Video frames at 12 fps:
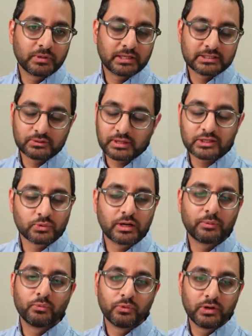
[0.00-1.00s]
And so that's what
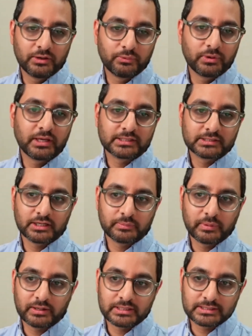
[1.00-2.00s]
I'm really, really excited
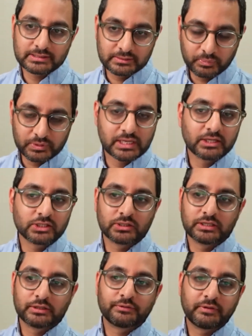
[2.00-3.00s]
about, is the potential
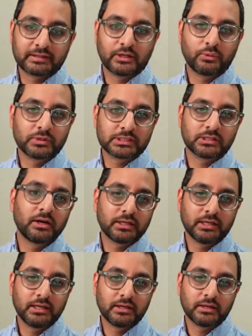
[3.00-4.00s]
and the fact that we're starting
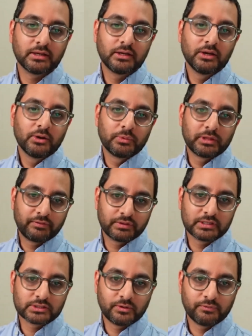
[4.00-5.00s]
here with having
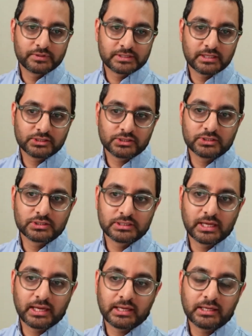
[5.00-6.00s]
this conversation
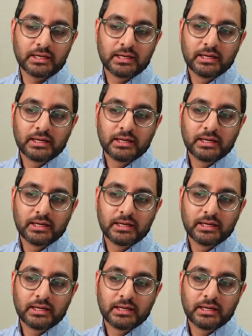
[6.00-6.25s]
today,